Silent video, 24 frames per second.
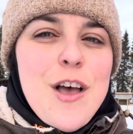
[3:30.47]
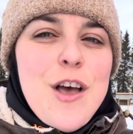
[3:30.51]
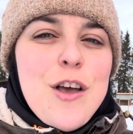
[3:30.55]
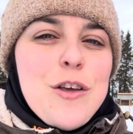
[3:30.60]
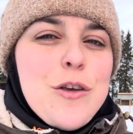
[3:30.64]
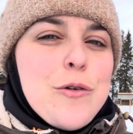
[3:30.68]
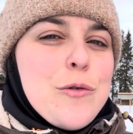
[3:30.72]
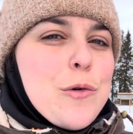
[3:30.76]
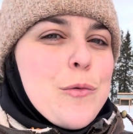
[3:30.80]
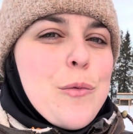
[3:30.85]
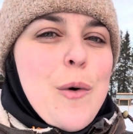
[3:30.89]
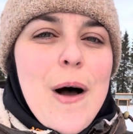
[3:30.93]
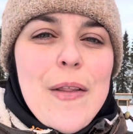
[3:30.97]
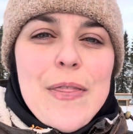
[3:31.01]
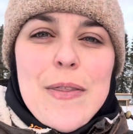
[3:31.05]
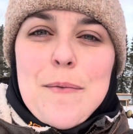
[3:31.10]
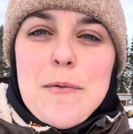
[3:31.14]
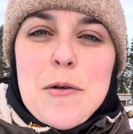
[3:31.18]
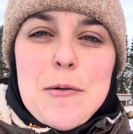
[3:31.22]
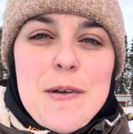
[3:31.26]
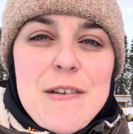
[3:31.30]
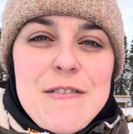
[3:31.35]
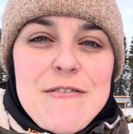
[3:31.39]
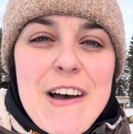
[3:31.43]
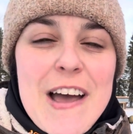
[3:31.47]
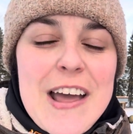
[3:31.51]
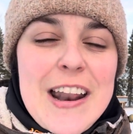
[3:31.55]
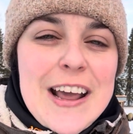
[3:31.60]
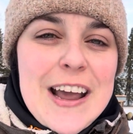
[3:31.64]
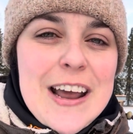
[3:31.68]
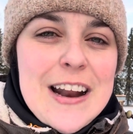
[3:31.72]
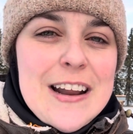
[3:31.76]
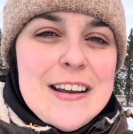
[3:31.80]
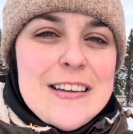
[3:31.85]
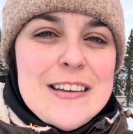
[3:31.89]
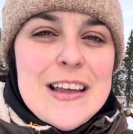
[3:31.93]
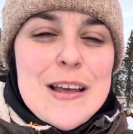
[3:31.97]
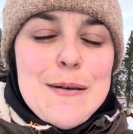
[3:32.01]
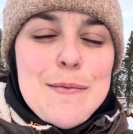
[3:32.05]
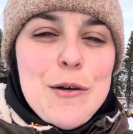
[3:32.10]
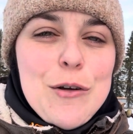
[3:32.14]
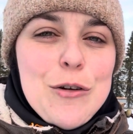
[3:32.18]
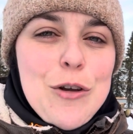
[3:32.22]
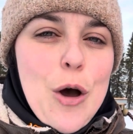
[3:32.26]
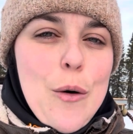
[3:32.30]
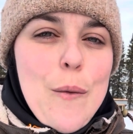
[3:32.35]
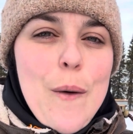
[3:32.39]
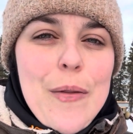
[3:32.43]
you would want them to be fighting in a team. You
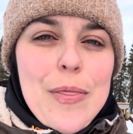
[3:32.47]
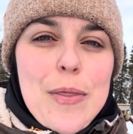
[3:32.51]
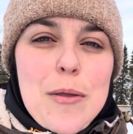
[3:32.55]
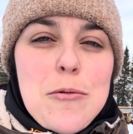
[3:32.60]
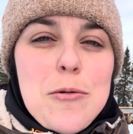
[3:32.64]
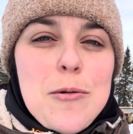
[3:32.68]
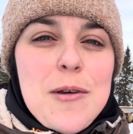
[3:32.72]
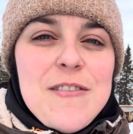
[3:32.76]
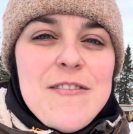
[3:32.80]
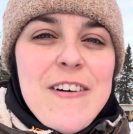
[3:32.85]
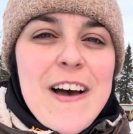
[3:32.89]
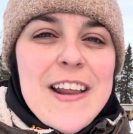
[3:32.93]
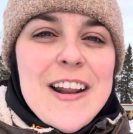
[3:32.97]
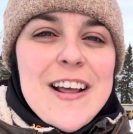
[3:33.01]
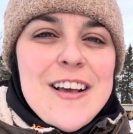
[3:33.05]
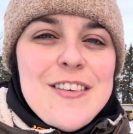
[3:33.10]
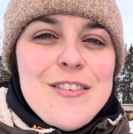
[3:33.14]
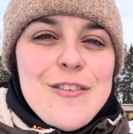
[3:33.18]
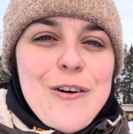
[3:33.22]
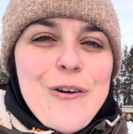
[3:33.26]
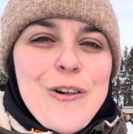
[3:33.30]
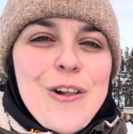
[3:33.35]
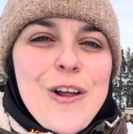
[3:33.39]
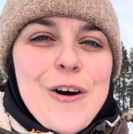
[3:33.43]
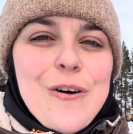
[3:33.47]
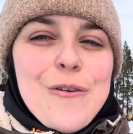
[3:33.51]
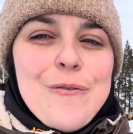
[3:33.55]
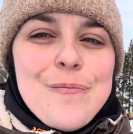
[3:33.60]
don't want them to be fighting solo.